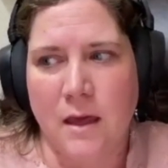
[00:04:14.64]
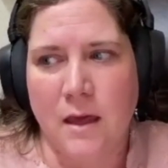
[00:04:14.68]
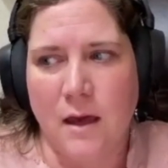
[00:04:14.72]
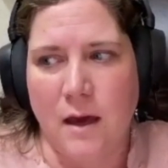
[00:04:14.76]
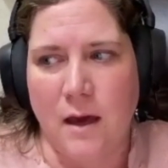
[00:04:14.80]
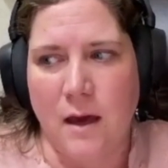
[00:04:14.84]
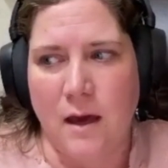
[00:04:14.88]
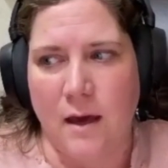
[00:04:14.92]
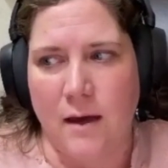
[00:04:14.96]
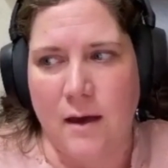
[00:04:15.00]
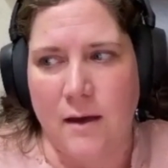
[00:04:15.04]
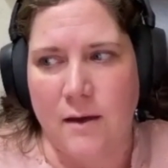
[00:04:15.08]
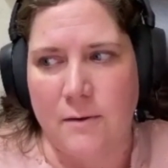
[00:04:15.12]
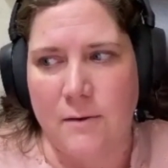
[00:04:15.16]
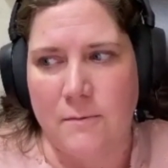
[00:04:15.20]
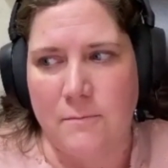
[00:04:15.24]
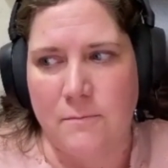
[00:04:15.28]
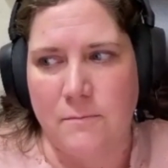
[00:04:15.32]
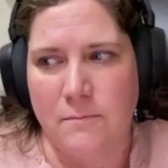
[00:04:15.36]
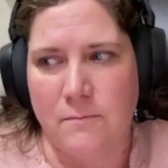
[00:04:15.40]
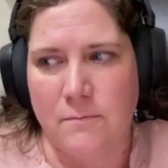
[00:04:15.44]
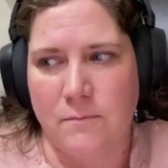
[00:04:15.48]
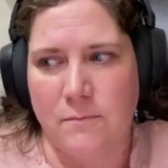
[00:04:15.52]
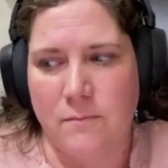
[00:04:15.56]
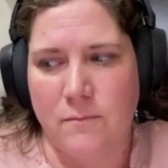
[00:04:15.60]

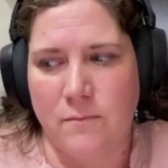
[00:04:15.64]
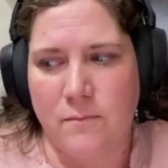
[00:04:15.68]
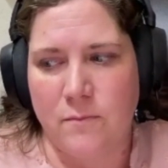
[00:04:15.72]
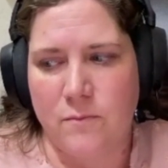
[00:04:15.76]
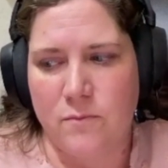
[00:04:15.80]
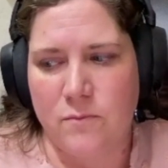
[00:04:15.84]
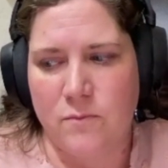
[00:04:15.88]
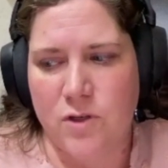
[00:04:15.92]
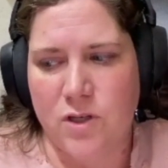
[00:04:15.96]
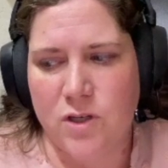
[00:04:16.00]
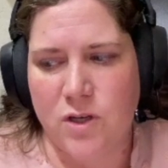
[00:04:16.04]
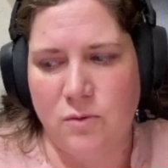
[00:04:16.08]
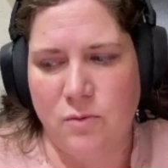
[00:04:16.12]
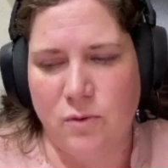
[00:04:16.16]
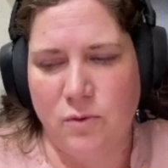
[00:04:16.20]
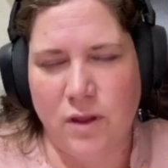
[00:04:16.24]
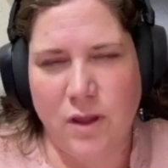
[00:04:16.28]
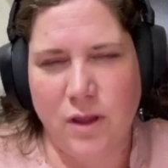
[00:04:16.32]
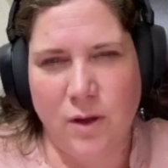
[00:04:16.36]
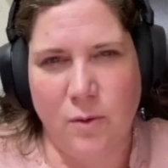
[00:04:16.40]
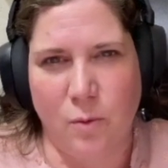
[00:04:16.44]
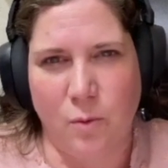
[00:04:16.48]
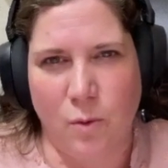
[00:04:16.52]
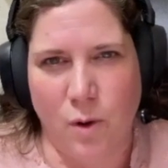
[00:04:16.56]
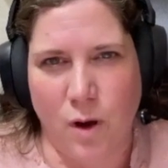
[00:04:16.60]
um, she
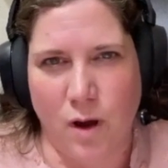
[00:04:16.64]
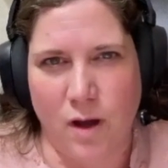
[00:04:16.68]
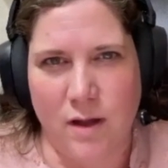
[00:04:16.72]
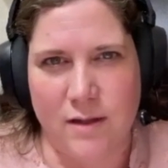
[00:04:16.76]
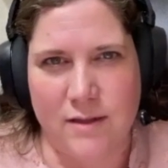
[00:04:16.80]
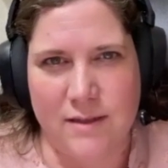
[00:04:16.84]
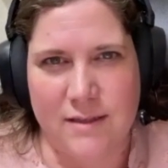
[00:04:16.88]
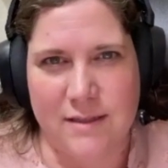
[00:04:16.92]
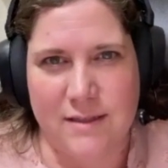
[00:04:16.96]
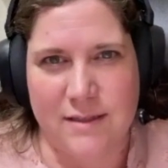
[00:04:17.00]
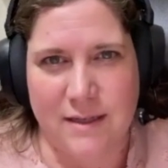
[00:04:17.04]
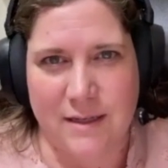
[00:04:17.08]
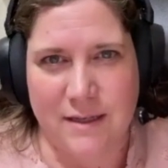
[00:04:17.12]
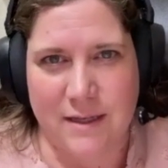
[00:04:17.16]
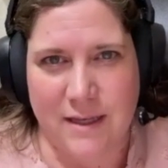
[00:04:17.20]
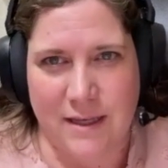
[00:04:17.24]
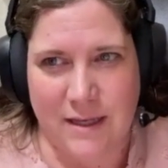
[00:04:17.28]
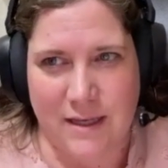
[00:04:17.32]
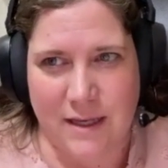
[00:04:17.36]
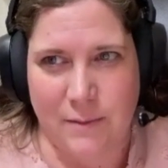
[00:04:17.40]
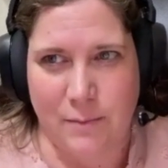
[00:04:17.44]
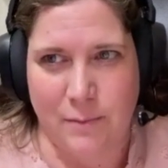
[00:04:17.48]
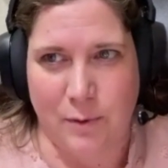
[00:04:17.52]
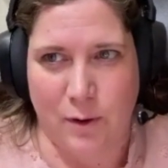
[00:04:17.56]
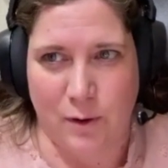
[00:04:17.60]
really wants to
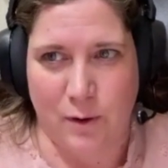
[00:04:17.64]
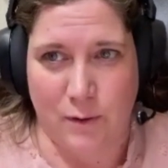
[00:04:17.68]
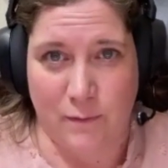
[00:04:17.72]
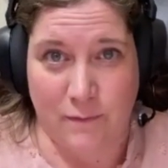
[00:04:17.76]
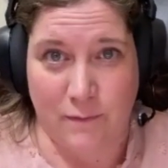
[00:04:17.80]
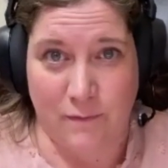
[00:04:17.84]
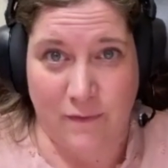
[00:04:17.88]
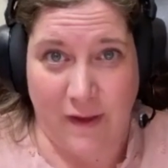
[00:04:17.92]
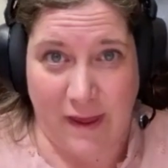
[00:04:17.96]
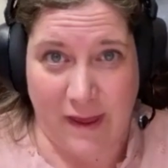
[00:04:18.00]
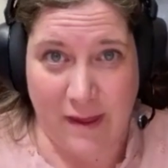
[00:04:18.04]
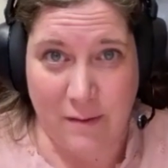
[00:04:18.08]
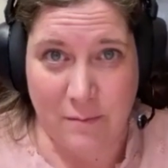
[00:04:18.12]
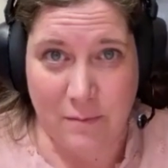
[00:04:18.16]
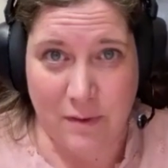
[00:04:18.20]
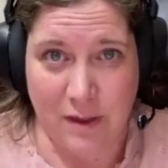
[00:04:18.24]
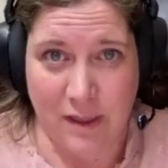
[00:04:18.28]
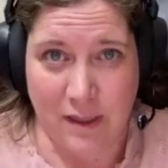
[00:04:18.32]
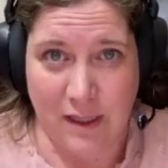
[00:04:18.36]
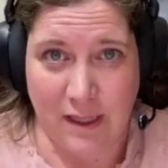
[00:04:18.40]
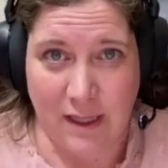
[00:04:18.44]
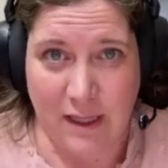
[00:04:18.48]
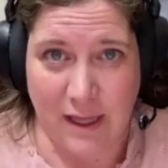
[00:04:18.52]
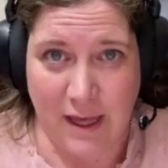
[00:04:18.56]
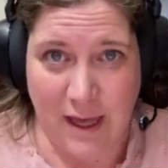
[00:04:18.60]
keep her
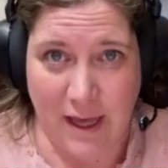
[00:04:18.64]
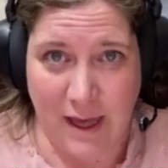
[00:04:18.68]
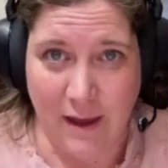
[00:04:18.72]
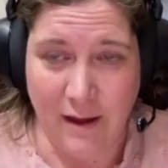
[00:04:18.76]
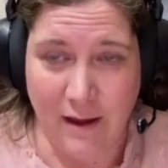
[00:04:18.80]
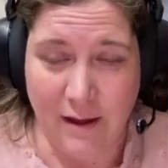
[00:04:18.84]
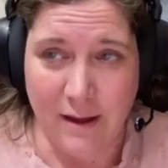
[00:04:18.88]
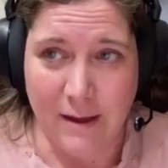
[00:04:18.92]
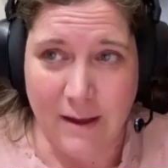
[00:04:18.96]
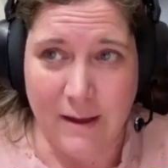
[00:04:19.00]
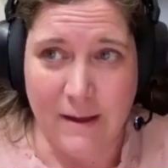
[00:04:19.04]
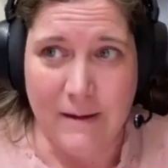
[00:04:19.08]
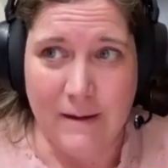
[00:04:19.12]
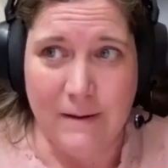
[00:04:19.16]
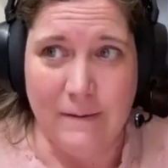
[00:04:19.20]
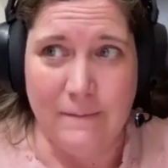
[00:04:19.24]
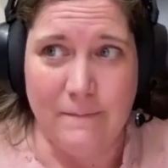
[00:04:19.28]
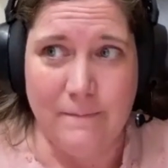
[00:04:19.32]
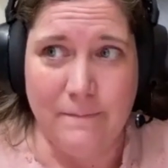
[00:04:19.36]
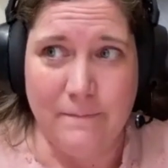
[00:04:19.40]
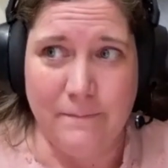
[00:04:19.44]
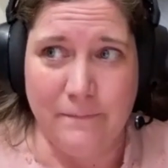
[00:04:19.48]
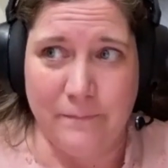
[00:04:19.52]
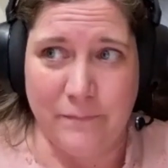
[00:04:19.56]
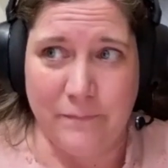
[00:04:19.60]
family
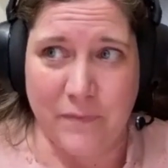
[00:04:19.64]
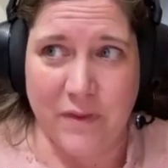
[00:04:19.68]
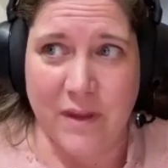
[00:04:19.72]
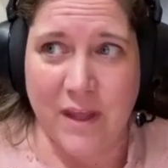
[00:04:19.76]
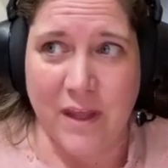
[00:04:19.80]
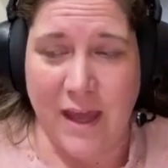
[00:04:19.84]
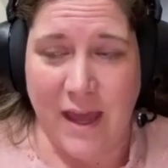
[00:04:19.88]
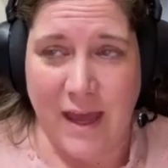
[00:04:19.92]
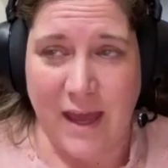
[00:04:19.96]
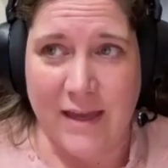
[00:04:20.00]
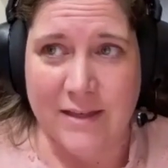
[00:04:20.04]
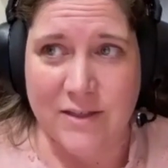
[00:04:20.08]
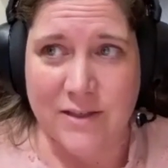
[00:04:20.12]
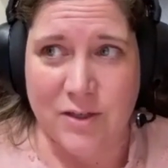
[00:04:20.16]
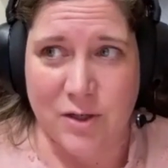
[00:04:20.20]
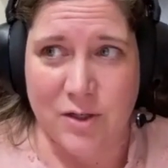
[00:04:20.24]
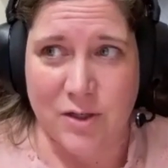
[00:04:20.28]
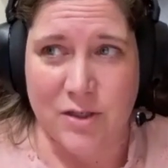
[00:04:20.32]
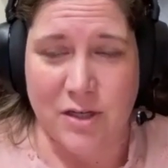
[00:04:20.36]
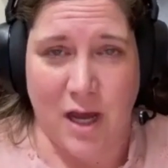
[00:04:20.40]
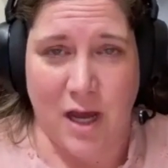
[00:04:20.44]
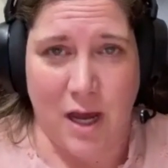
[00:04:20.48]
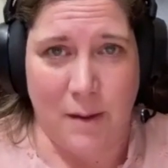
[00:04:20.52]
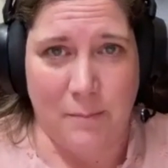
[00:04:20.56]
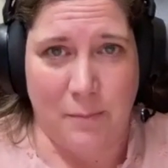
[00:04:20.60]
as her
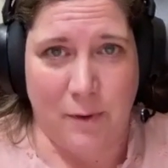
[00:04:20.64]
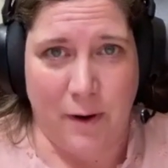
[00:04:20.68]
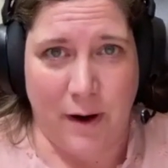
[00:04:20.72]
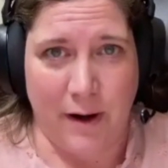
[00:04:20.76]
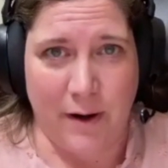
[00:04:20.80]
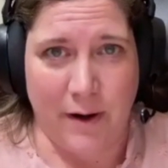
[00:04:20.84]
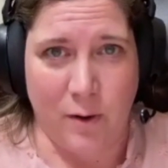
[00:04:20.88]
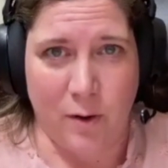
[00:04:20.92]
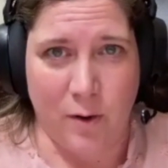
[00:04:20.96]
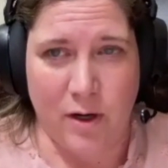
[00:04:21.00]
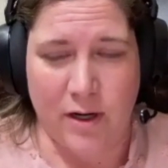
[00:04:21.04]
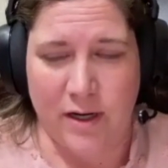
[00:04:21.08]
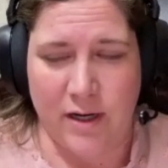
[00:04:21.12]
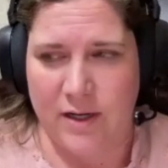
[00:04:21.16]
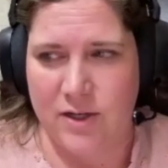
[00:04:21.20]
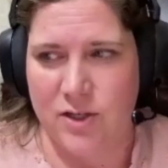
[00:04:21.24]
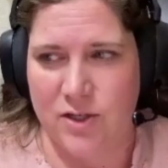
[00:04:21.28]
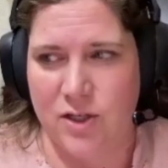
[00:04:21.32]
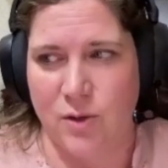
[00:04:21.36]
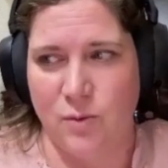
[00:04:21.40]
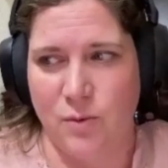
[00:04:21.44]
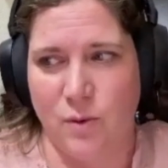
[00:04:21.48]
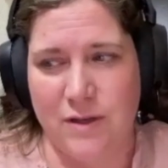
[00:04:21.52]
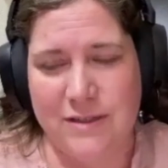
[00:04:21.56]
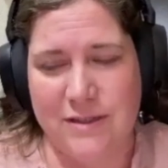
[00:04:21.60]
top priority.
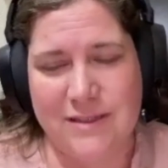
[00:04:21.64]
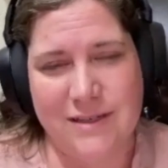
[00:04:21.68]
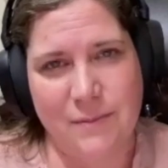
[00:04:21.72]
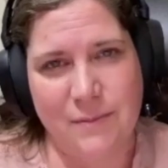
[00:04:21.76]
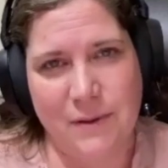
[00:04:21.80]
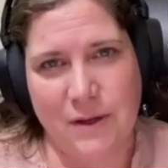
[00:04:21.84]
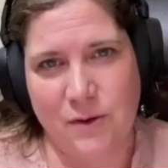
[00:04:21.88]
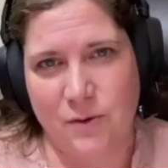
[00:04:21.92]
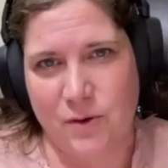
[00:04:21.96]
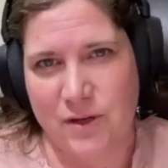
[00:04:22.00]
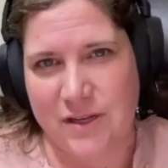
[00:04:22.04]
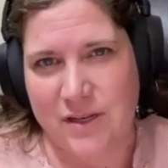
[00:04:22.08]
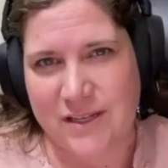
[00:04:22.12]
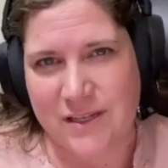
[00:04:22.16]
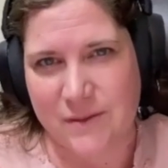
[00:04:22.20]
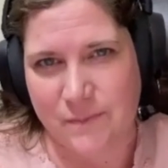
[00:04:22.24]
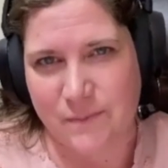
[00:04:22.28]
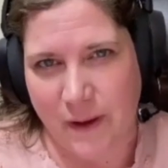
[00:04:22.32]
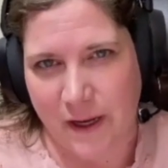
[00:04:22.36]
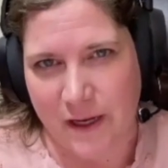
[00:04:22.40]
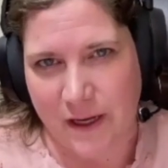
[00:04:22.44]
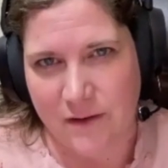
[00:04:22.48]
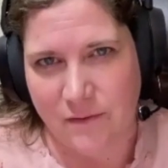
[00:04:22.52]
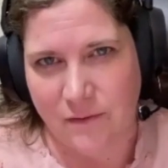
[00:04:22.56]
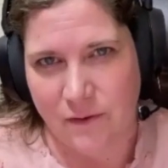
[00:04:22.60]
She wants to be
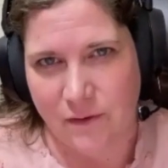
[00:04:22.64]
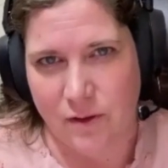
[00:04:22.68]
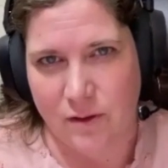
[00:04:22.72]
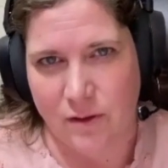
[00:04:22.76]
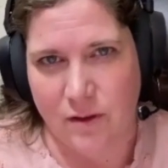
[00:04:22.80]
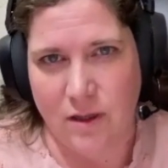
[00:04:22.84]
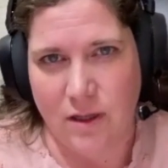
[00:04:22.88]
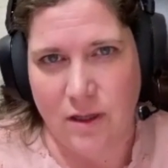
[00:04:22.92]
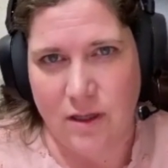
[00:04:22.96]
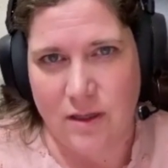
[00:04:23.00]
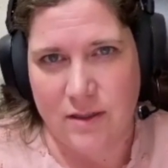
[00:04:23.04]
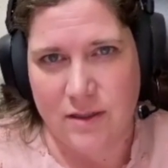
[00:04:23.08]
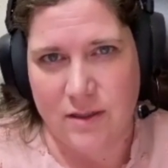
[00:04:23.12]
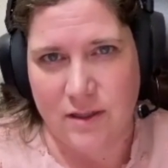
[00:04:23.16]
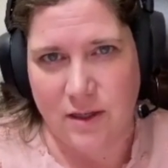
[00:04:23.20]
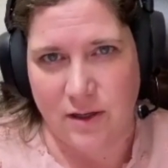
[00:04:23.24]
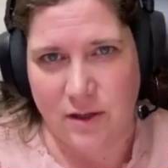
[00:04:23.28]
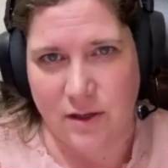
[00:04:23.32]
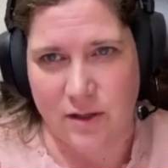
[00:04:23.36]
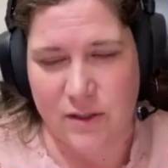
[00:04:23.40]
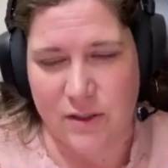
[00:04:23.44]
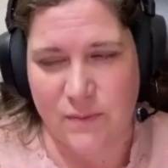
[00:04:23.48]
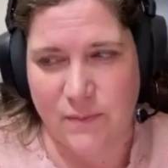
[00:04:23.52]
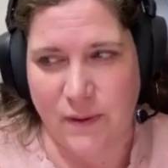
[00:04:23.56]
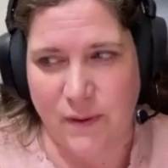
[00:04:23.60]
respectful to
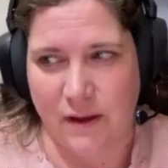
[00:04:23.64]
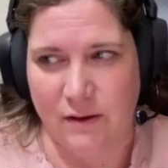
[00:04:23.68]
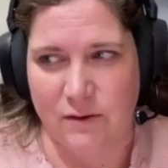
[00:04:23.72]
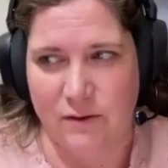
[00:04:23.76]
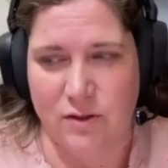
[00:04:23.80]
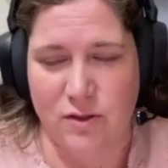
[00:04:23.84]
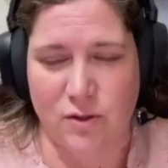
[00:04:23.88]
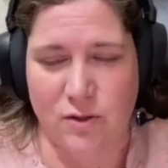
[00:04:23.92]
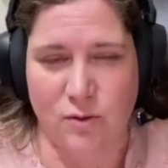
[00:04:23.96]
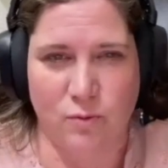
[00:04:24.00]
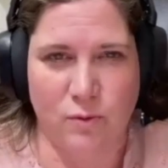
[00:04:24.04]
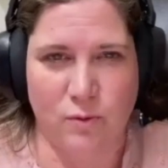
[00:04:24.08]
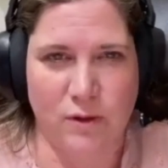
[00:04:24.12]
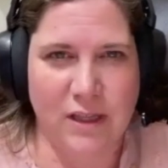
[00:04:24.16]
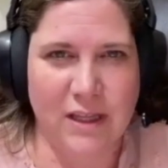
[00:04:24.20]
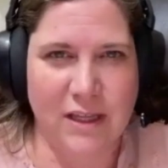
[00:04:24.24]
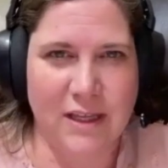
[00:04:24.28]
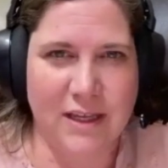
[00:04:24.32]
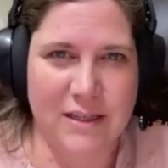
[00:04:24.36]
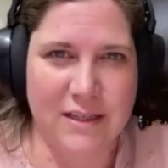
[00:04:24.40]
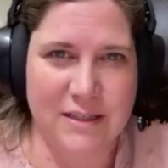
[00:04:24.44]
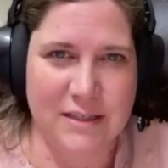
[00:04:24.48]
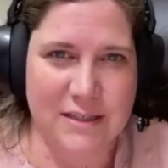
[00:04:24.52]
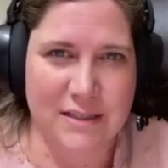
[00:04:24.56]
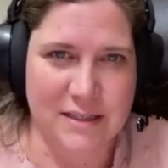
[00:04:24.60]
her spouse, to really
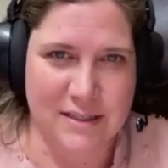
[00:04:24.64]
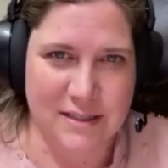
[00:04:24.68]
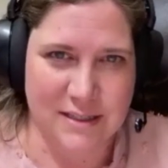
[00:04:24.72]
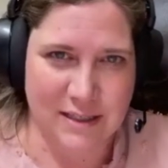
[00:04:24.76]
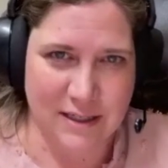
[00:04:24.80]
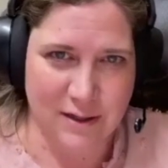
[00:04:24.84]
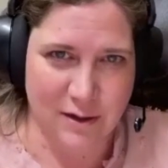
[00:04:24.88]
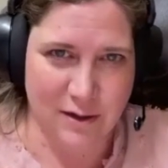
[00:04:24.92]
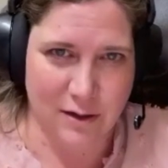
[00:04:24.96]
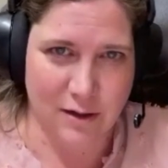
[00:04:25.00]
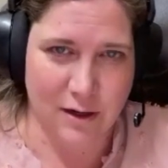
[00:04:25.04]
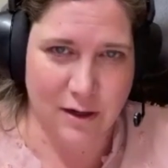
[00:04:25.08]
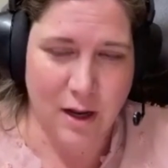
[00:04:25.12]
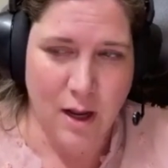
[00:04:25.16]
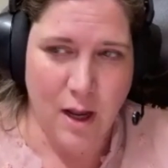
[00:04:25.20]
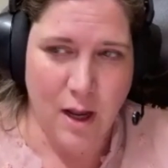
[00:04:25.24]
consider